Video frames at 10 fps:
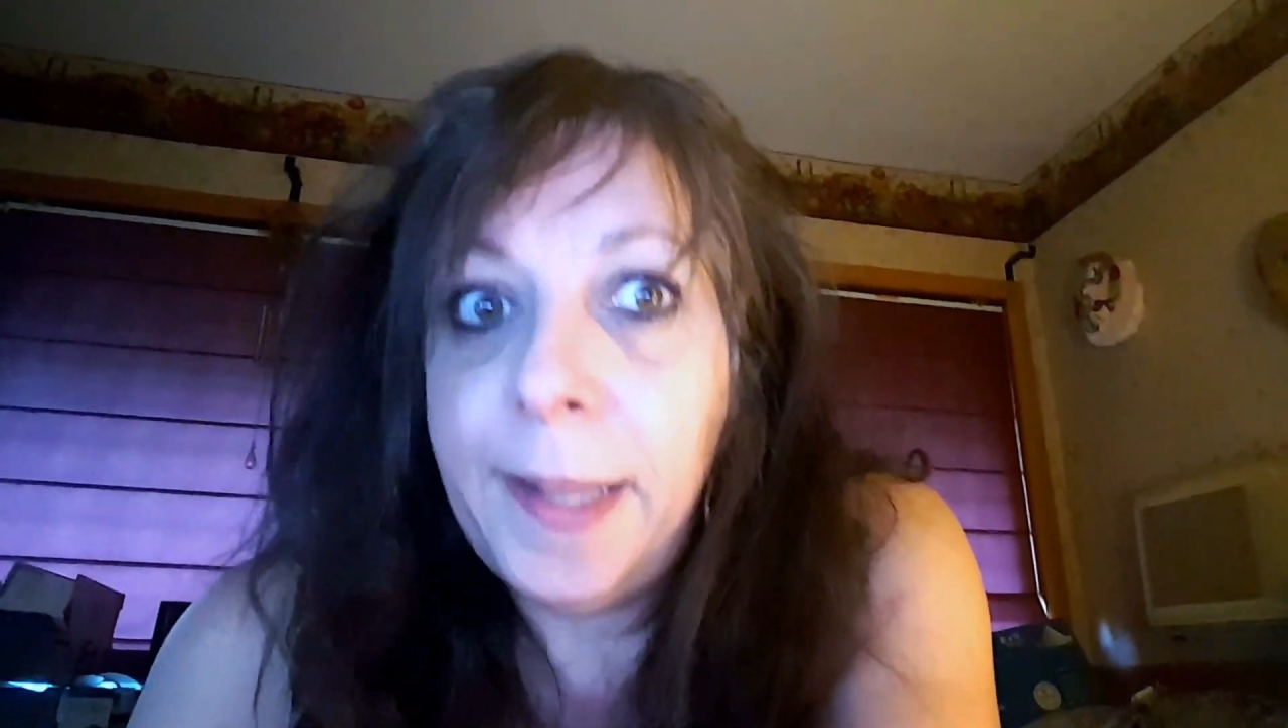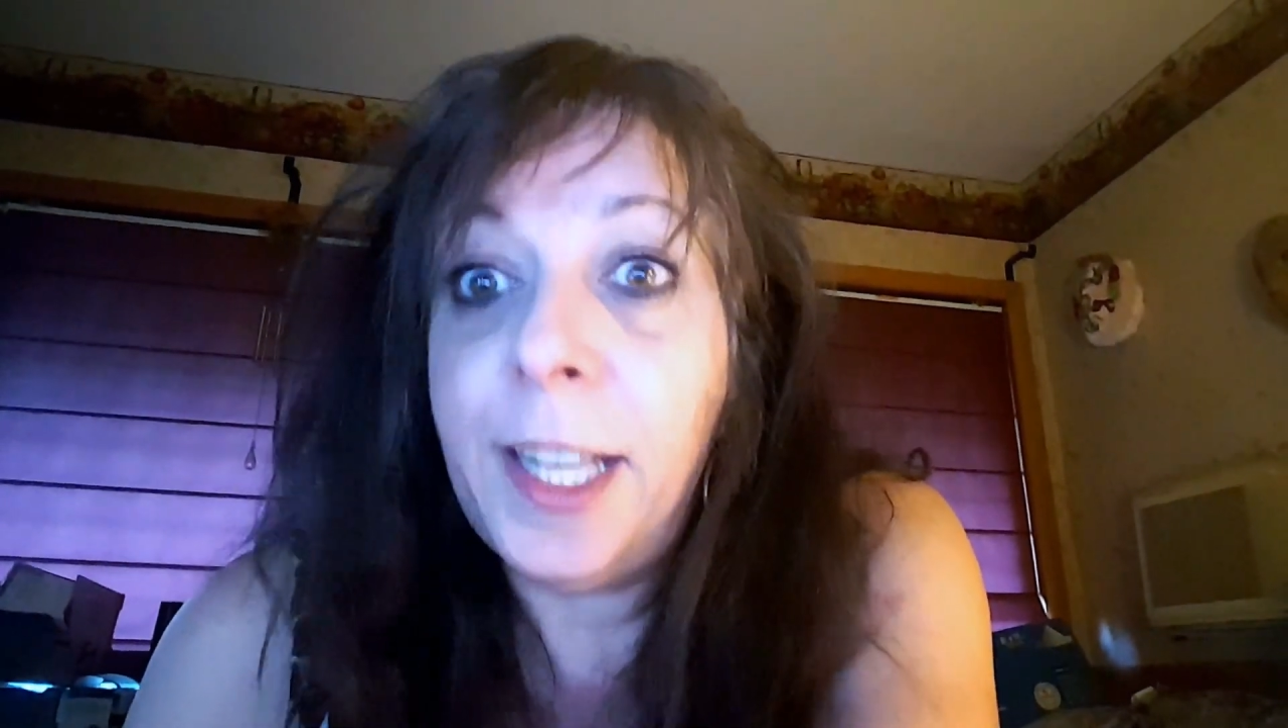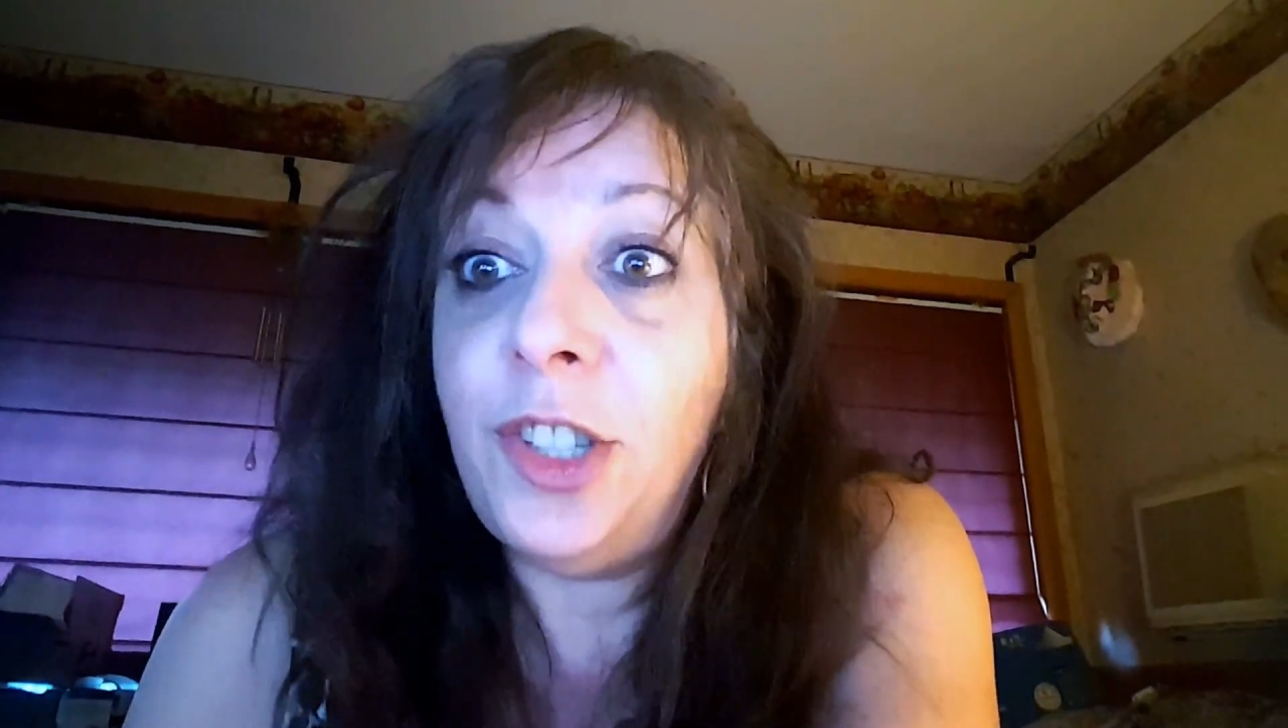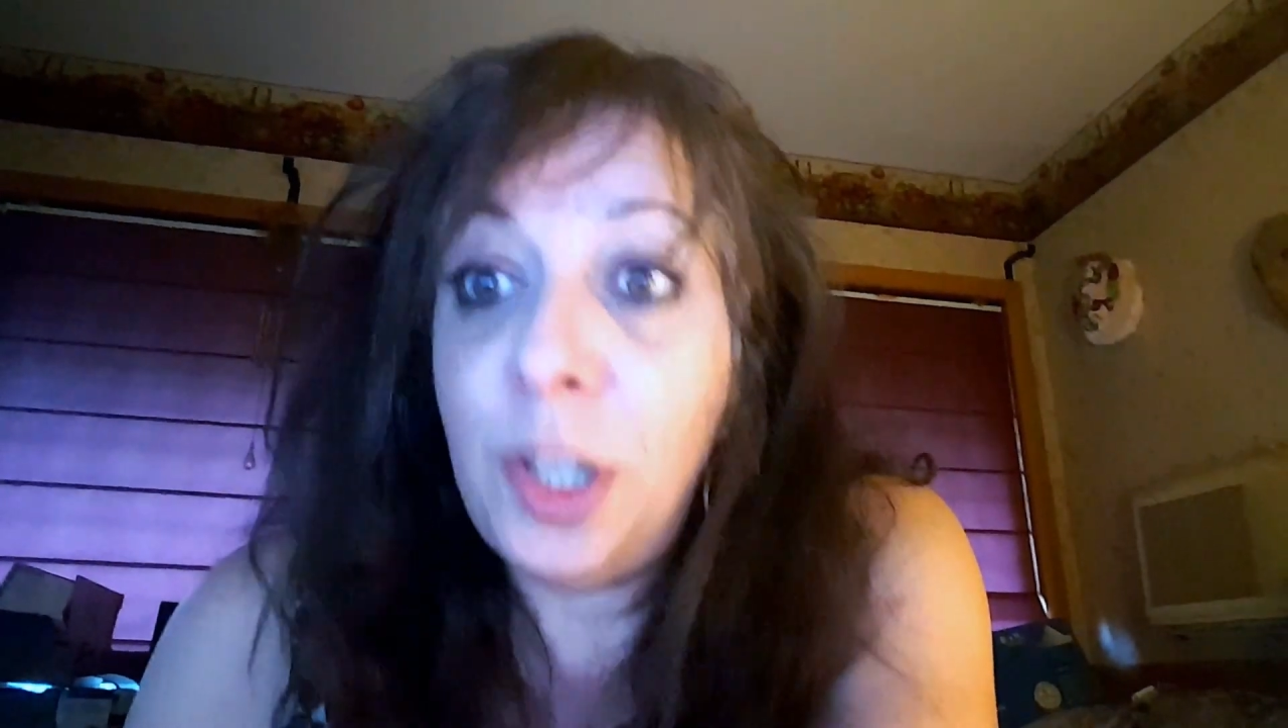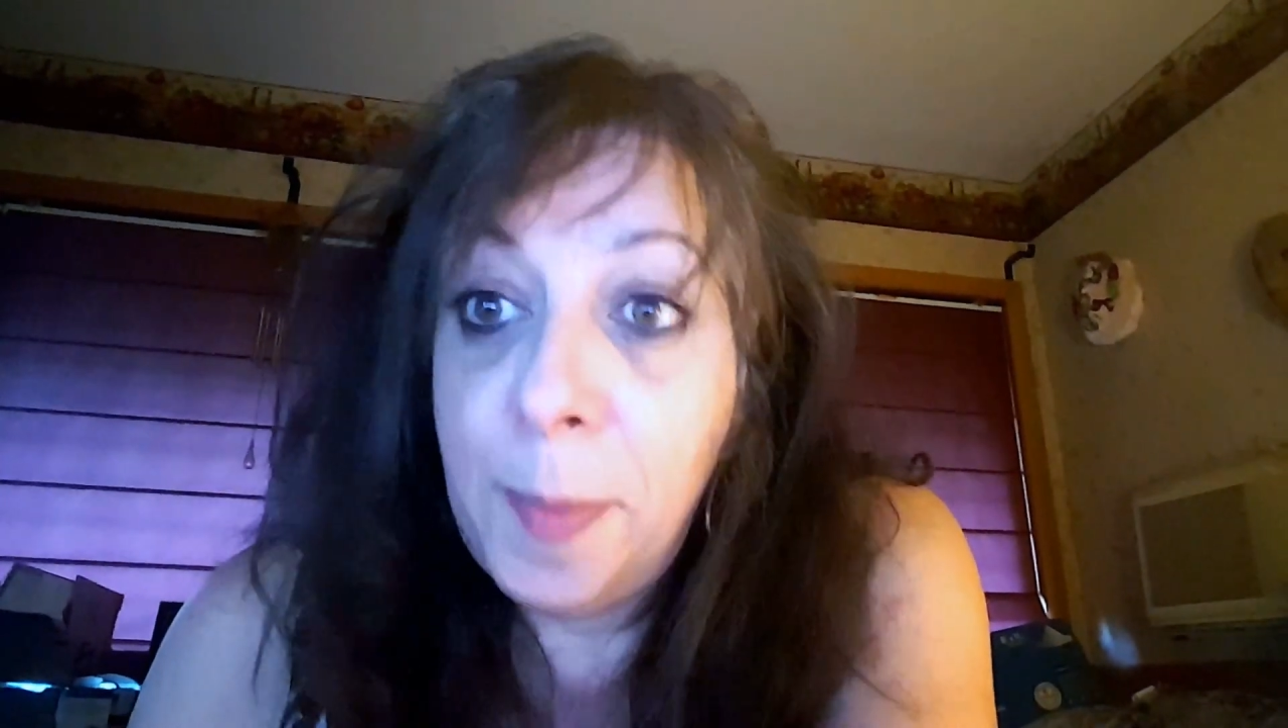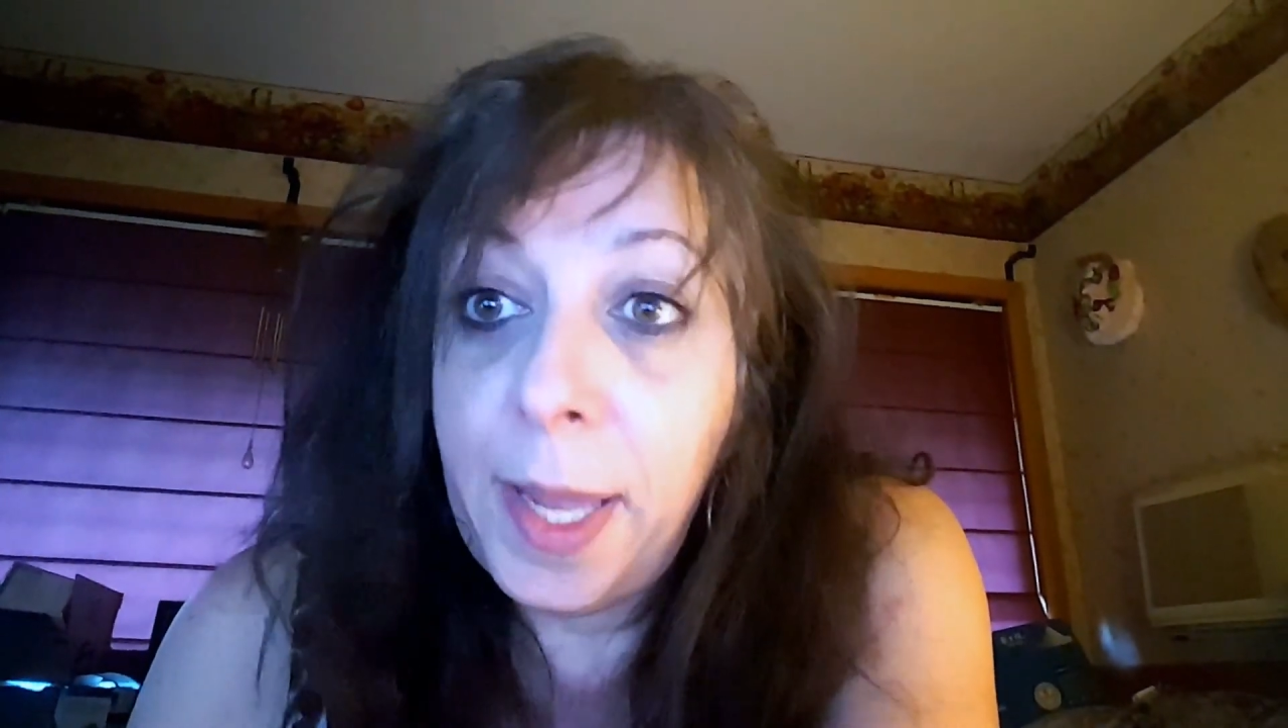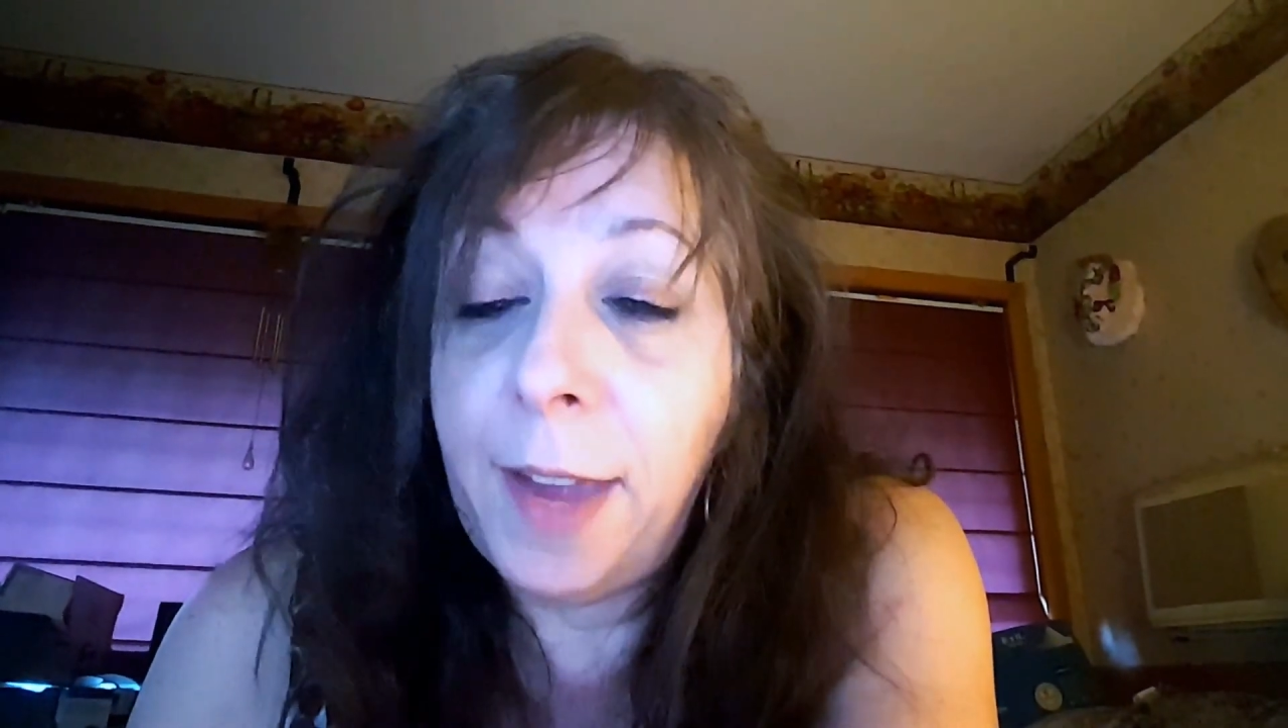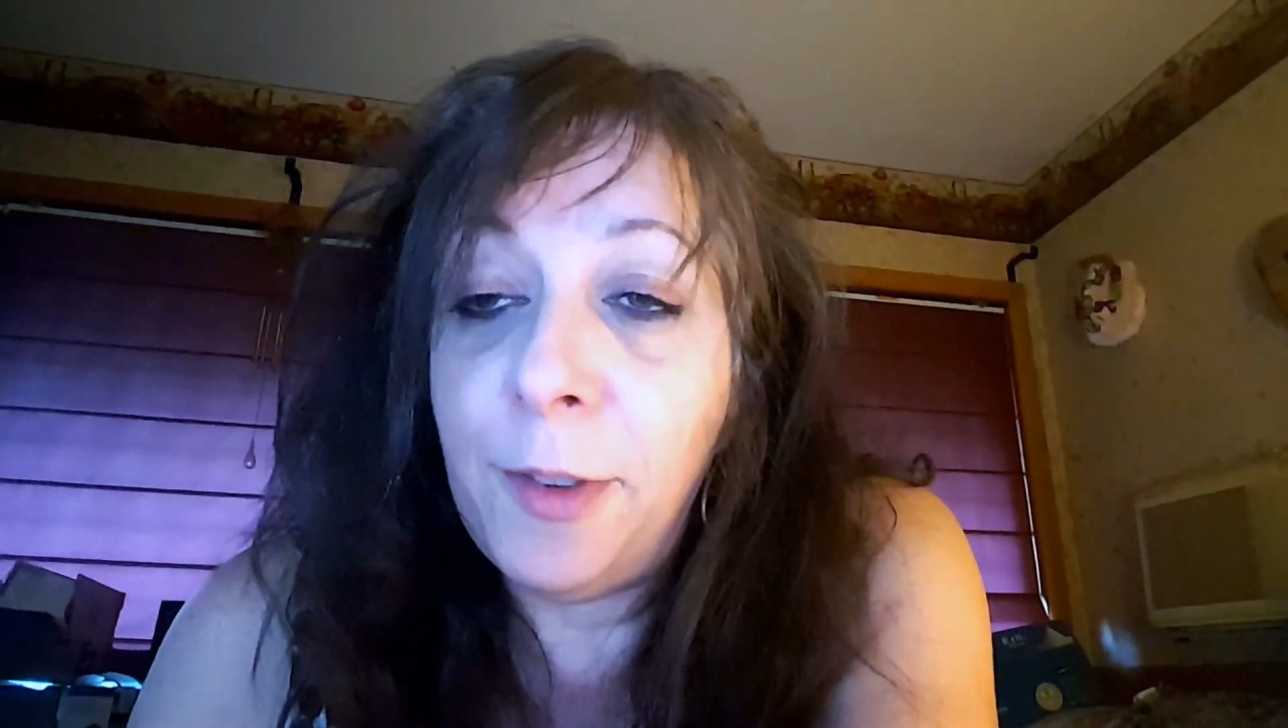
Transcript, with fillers: that should make